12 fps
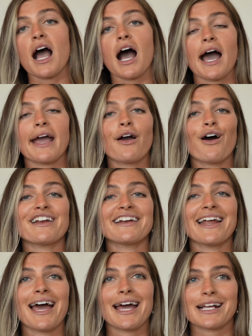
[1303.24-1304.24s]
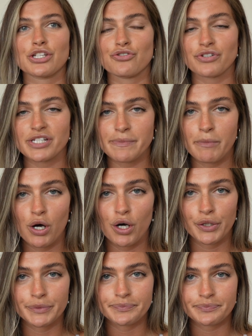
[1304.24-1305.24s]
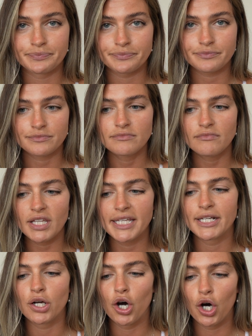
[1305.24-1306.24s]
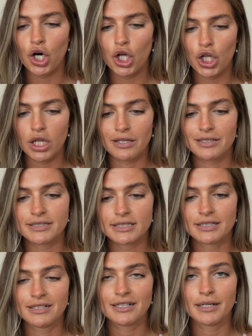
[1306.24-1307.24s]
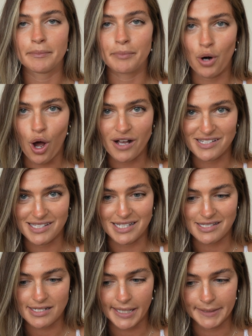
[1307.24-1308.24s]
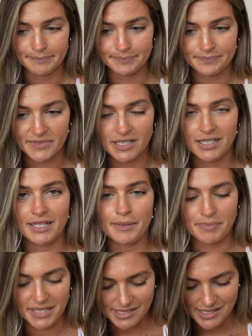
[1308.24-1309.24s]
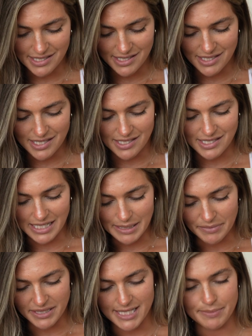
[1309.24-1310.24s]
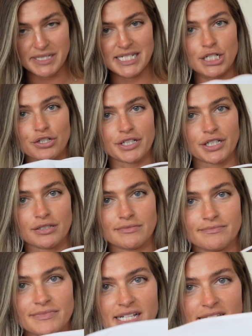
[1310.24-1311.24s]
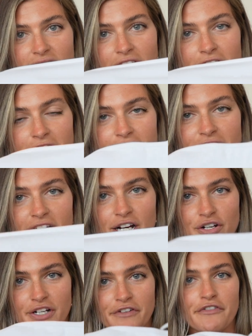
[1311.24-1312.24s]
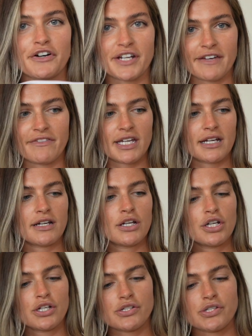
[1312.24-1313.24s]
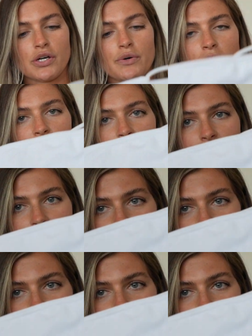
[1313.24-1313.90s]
I got an extra small in all bras this time because it's this seamless material that's like very forgiving. So this